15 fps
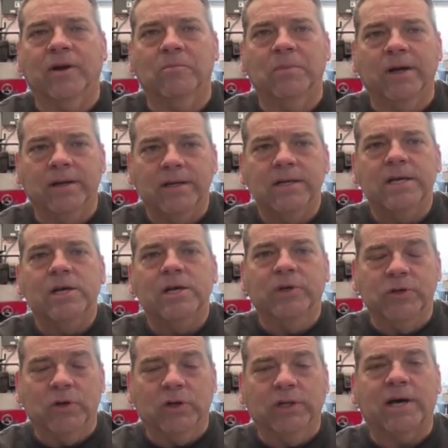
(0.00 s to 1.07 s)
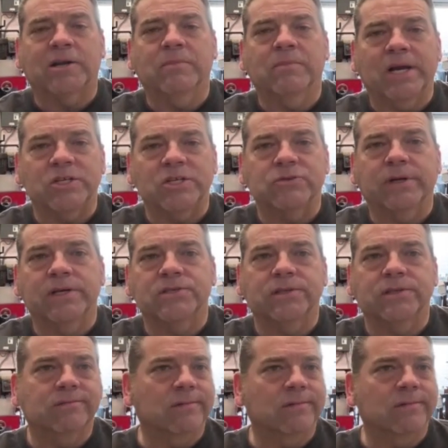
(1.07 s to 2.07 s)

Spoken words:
But we do a lot of match racing.